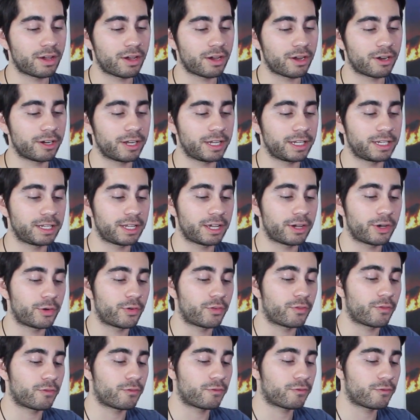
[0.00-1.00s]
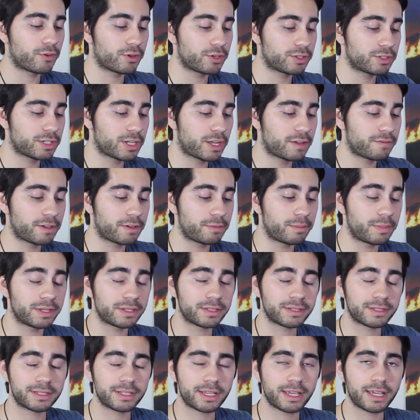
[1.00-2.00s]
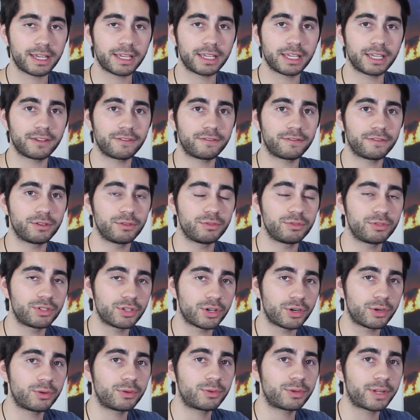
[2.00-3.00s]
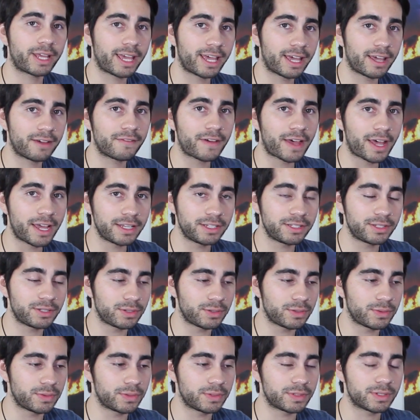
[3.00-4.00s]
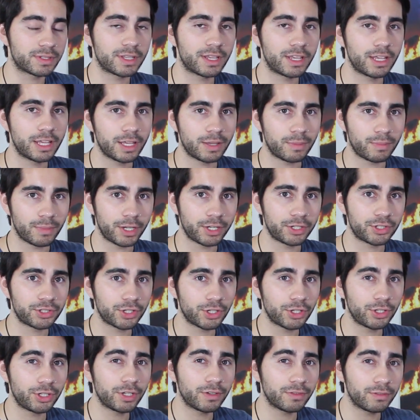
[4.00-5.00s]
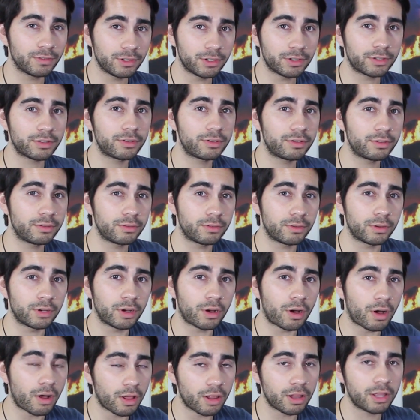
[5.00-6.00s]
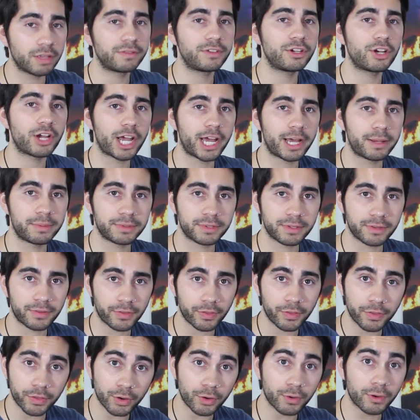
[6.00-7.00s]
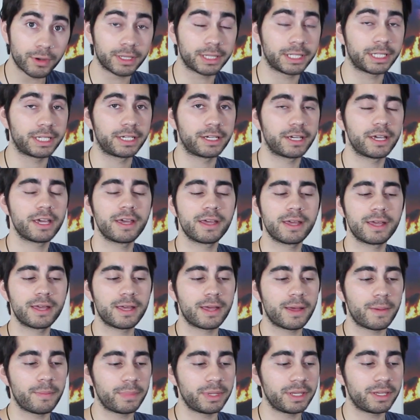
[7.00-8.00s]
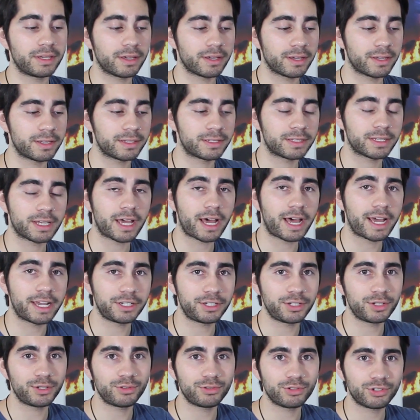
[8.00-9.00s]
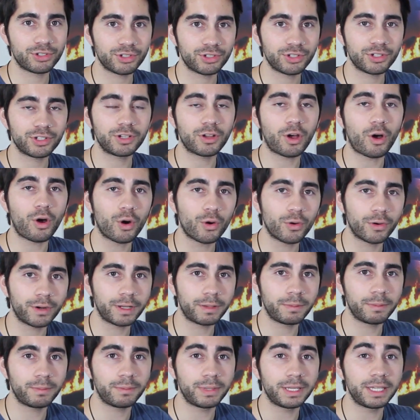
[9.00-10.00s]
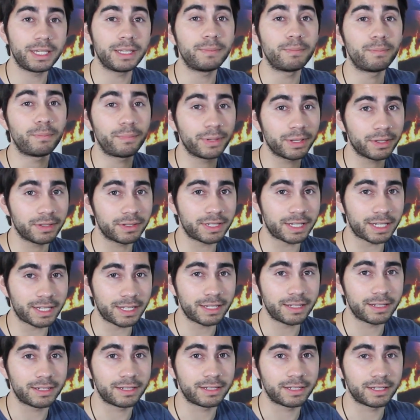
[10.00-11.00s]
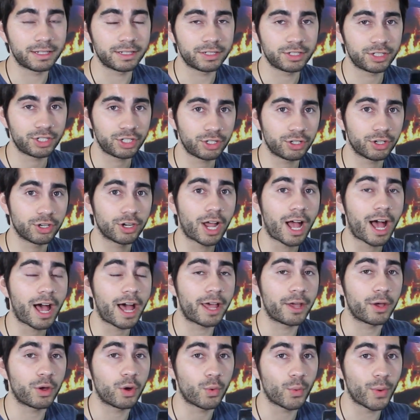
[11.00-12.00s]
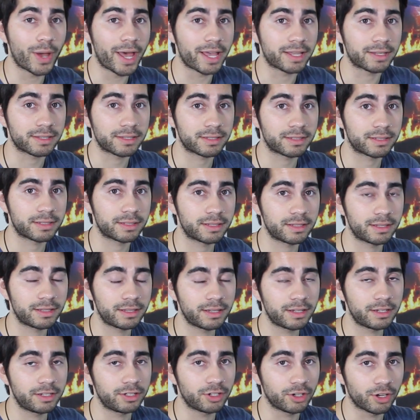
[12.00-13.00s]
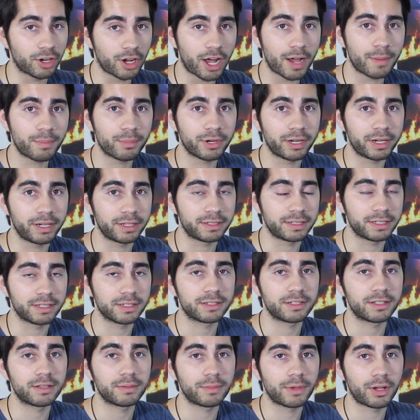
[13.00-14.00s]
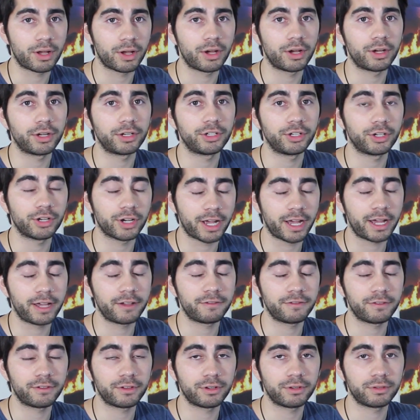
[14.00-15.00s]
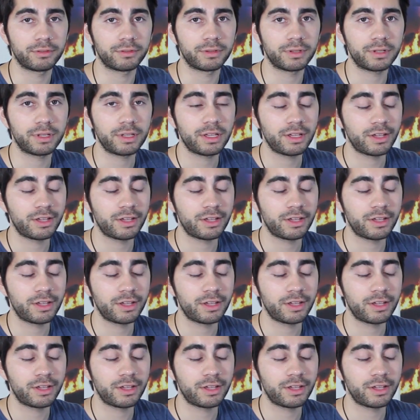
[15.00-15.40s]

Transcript: Alright, now first off I must say if you don't have iTunes, make sure you've looked through all of your apps thoroughly because iTunes should already be built in to your iOS, your operating system on your iPhone.